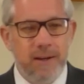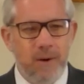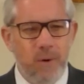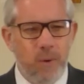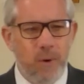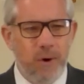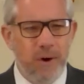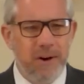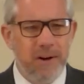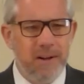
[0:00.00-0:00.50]

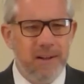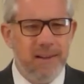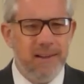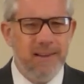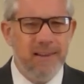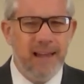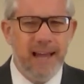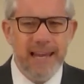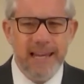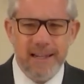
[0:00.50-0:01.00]
or
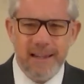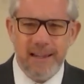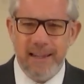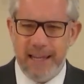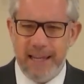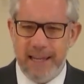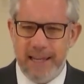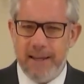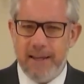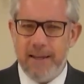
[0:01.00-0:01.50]

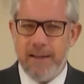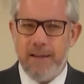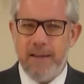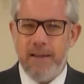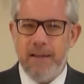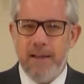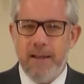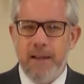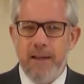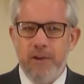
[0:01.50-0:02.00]
lightly.
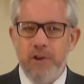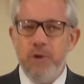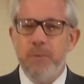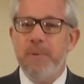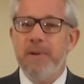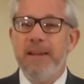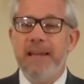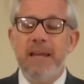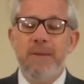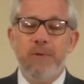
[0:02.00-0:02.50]
Do
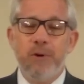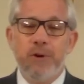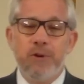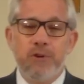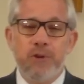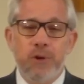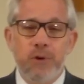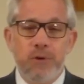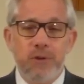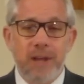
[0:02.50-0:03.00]

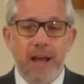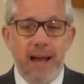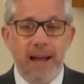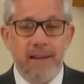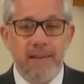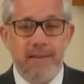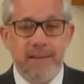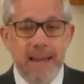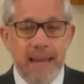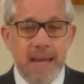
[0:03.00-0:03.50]
believers use
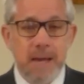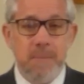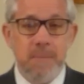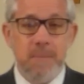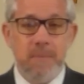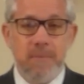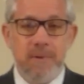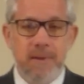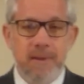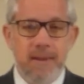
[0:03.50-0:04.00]
God's
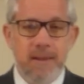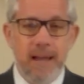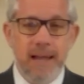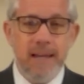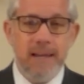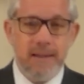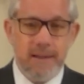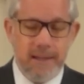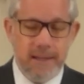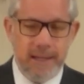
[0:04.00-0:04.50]
name
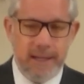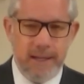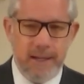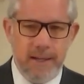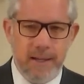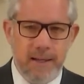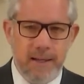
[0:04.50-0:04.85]
lightly?